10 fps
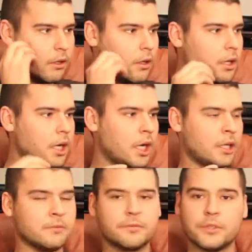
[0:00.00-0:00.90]

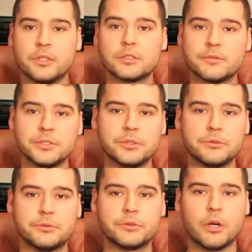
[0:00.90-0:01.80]
For those of you who
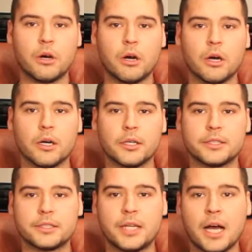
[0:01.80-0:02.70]
are
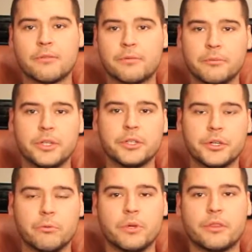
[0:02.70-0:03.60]
not familiar
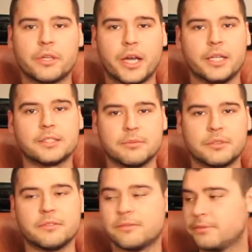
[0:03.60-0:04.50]
with the concept
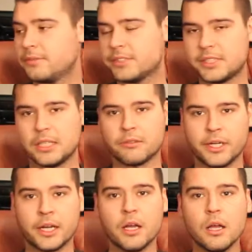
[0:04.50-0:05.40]
of cellaring,
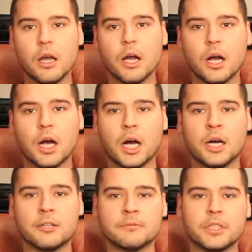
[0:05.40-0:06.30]

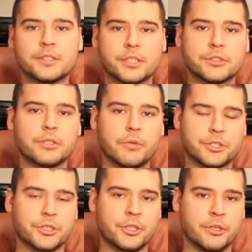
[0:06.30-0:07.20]
essentially what
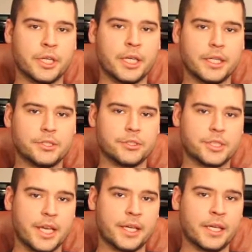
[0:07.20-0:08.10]
you're doing is you're
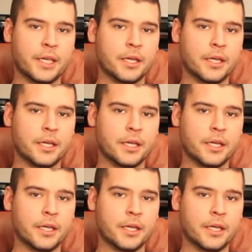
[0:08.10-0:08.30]
taking,